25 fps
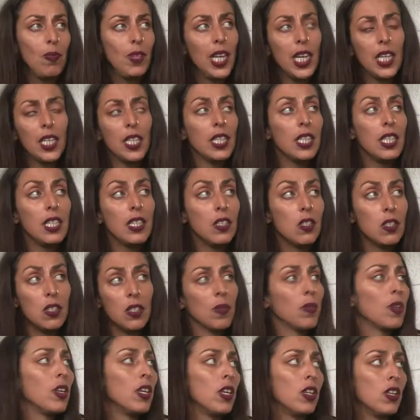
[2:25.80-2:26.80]
and he's
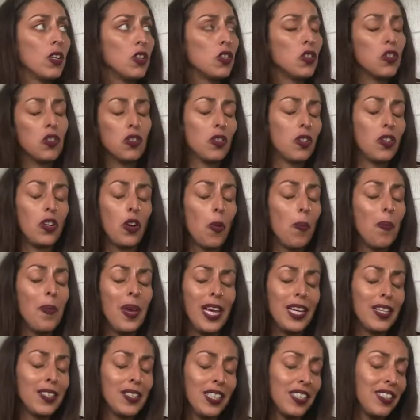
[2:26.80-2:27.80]
just an
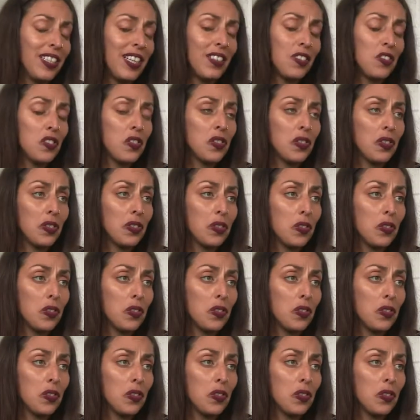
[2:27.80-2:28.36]
amazing dancer.